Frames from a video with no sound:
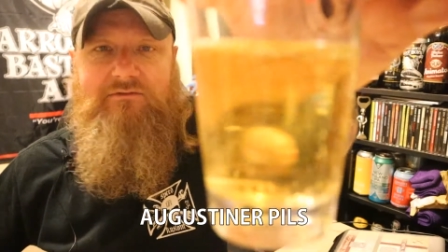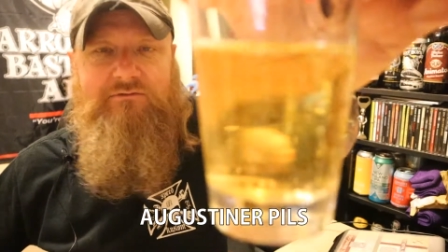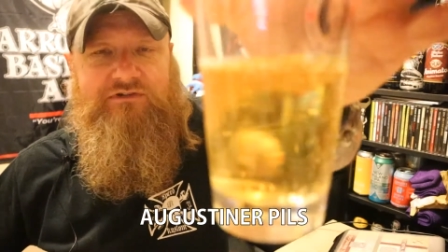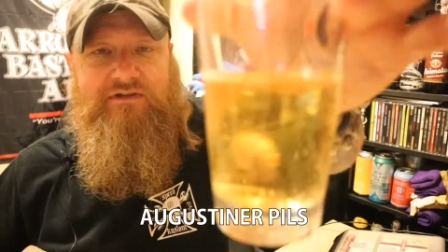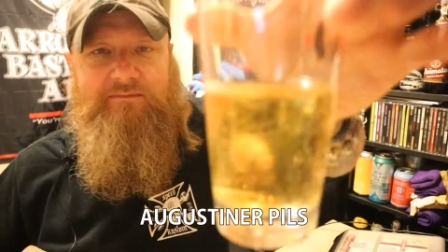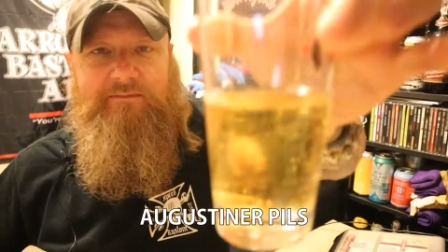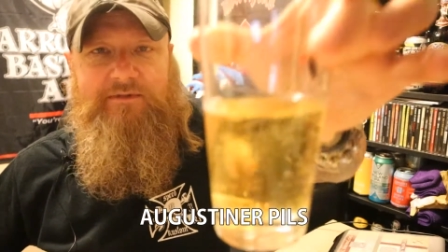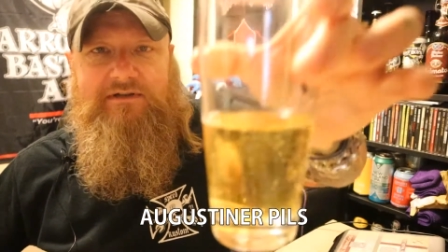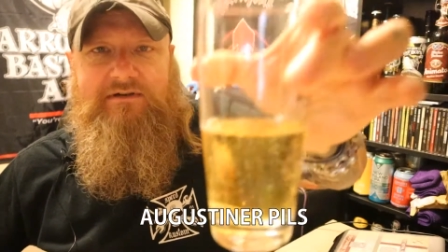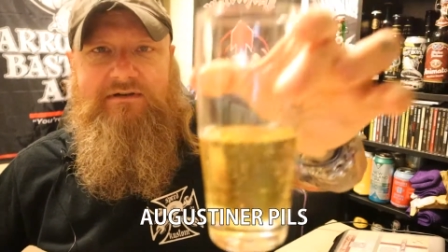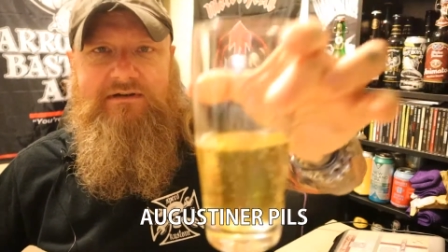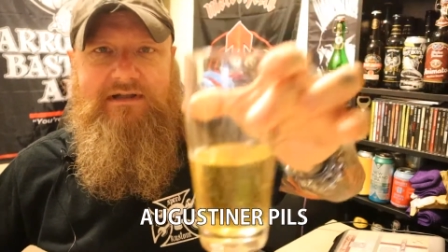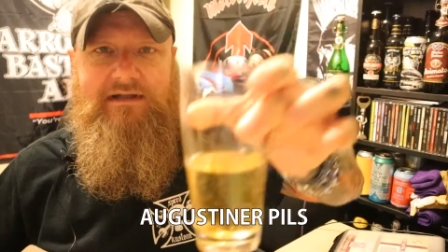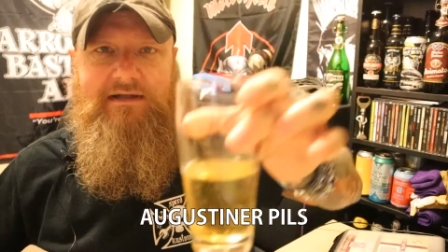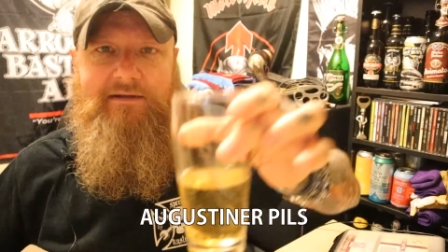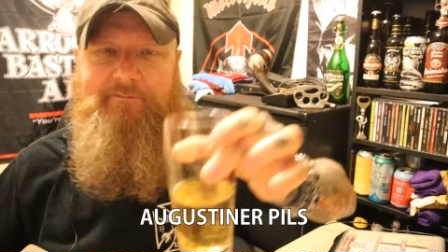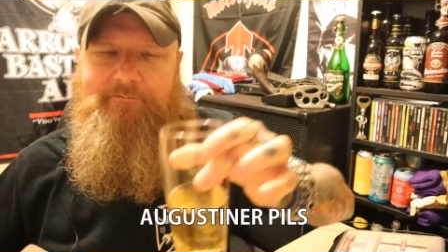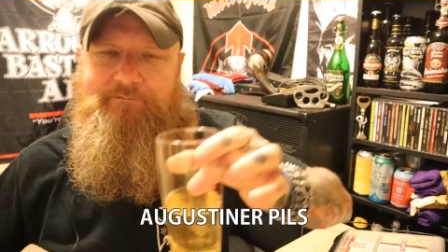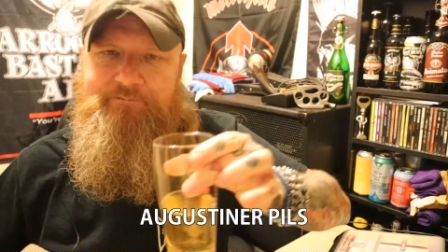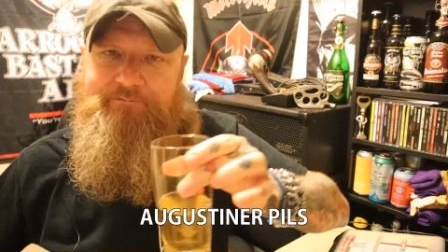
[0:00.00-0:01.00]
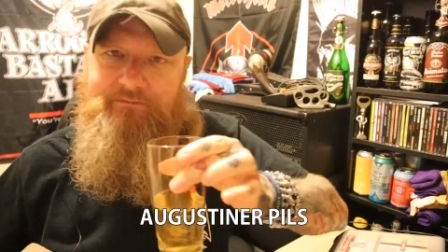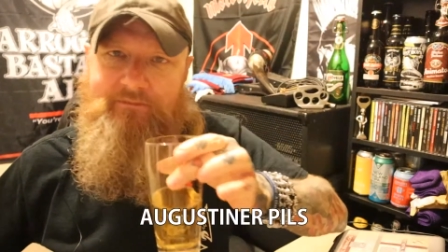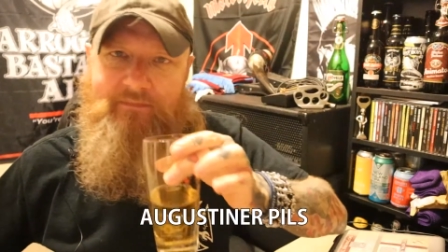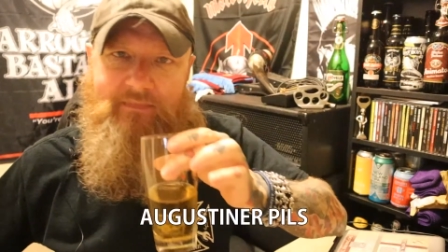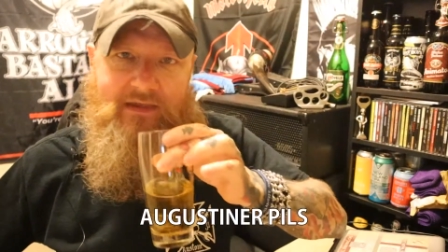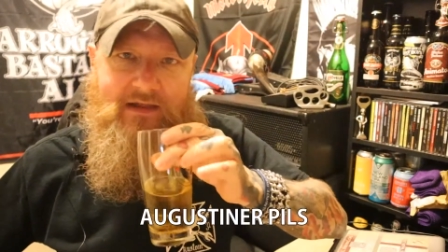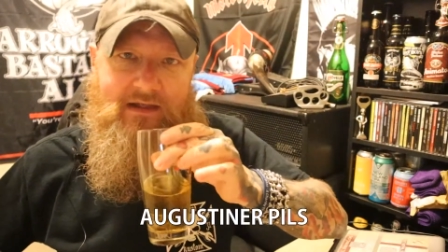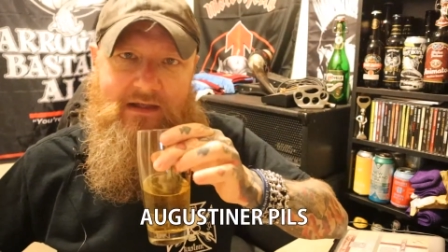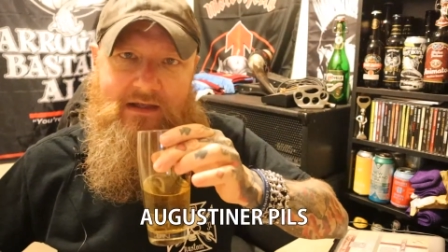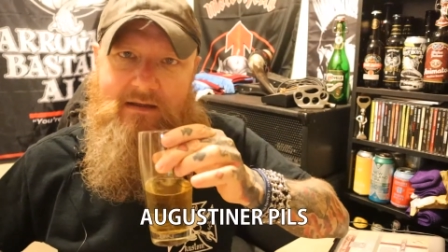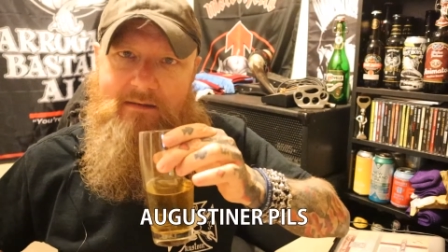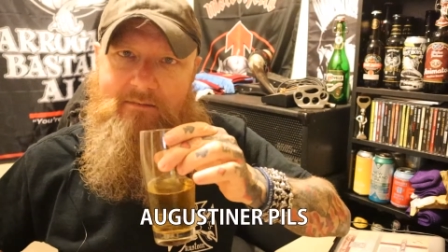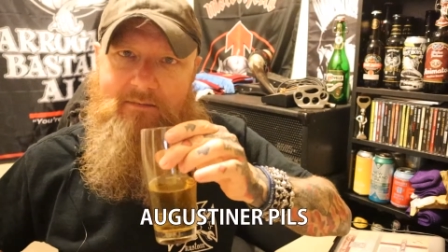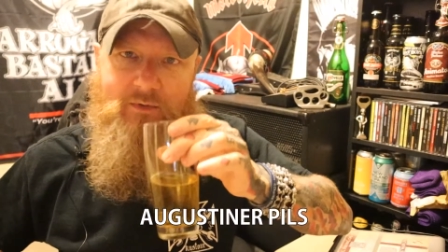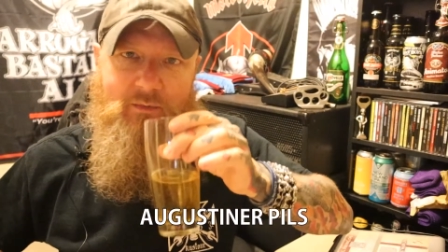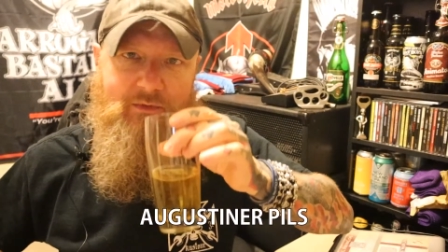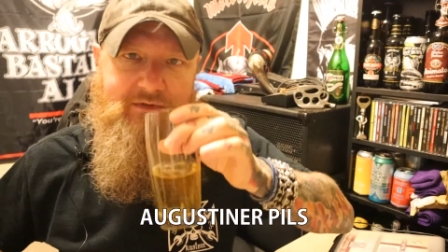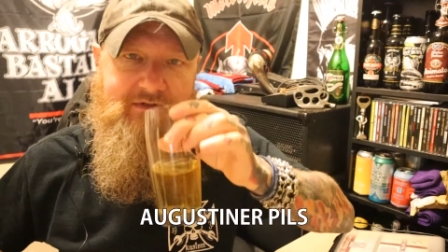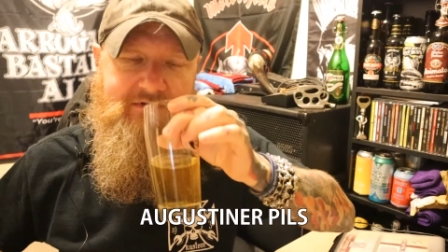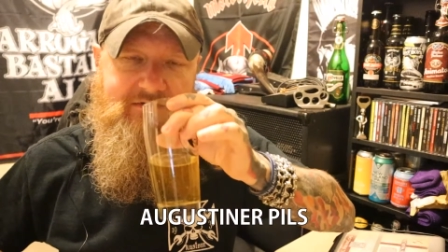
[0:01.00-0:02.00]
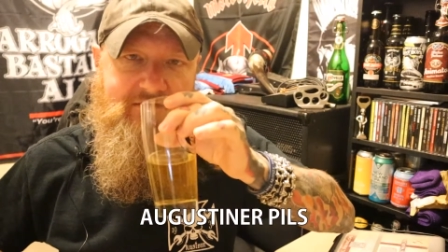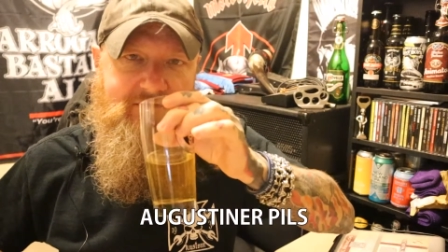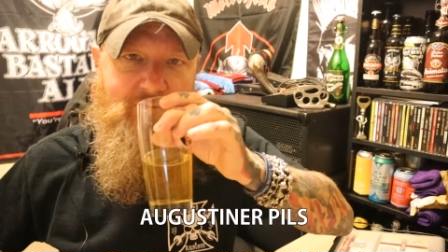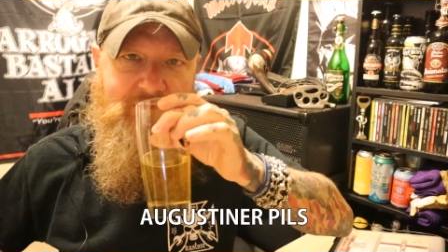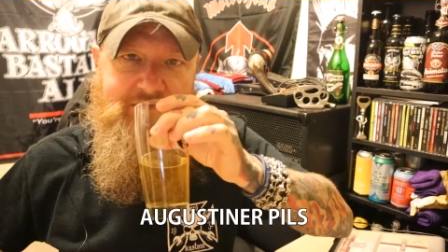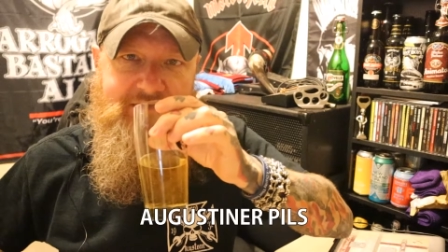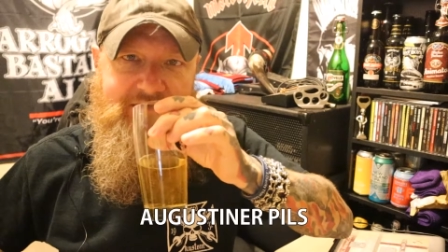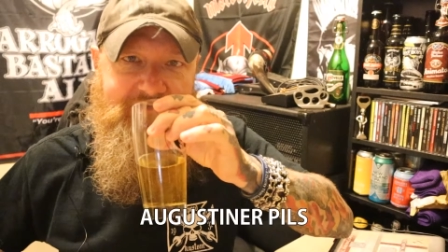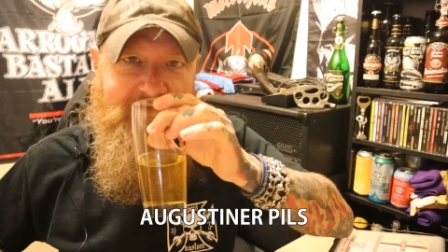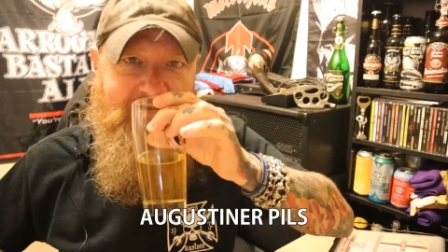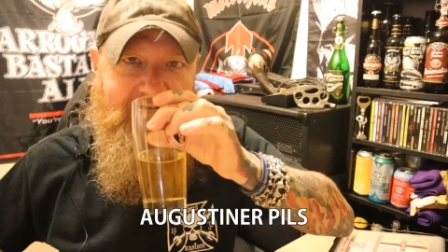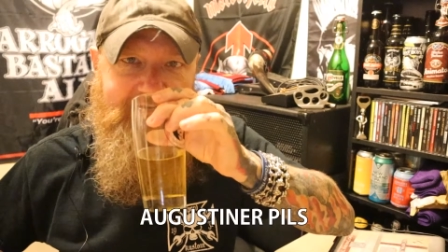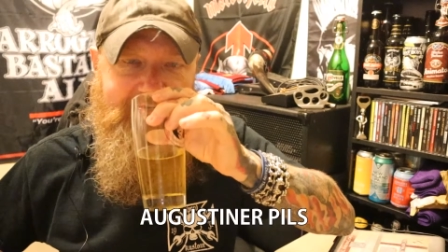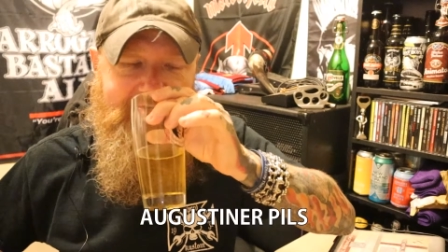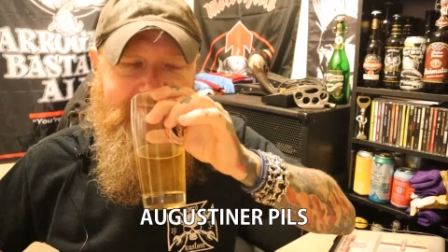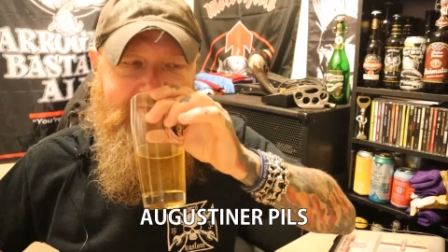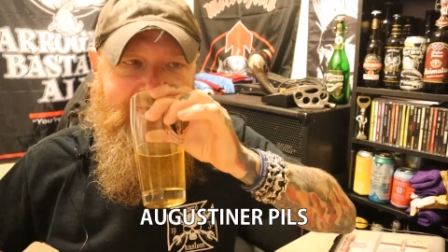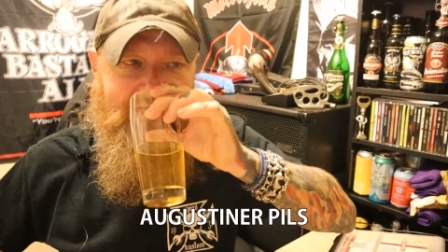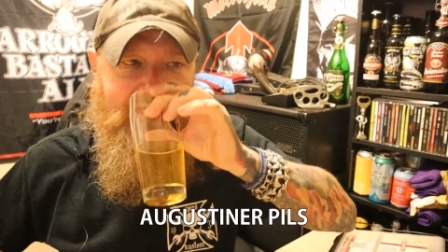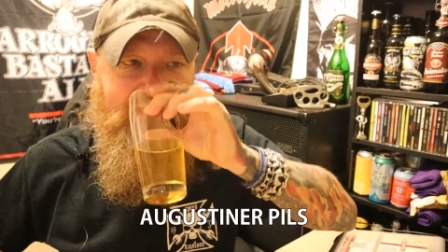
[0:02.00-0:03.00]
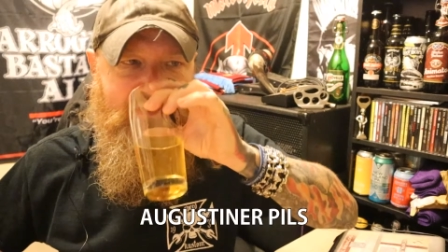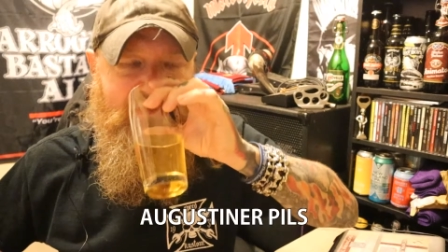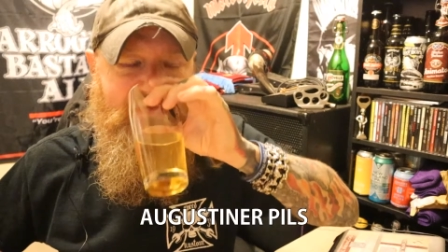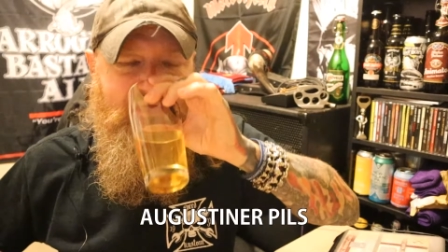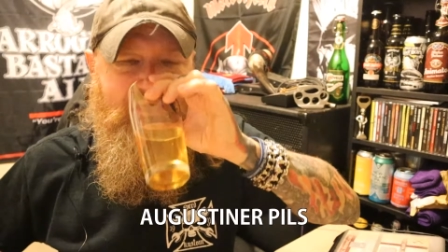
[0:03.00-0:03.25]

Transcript: or something like that. But when you taste it,